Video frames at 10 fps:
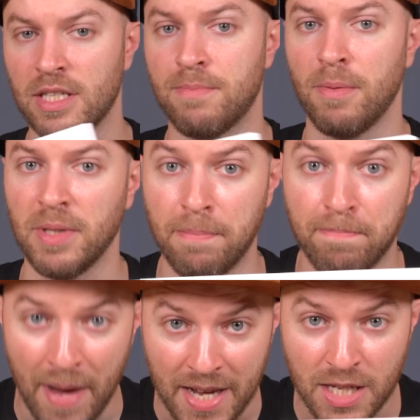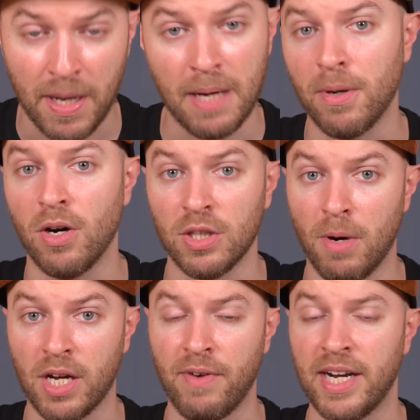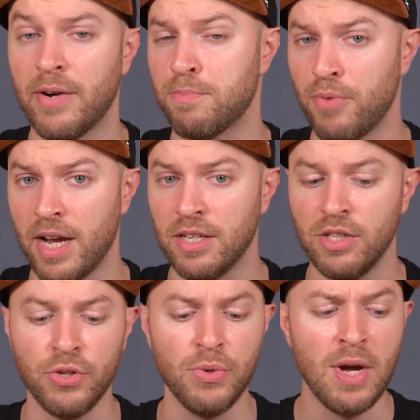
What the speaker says: this is probably the best paper on the market right now. It's brand new,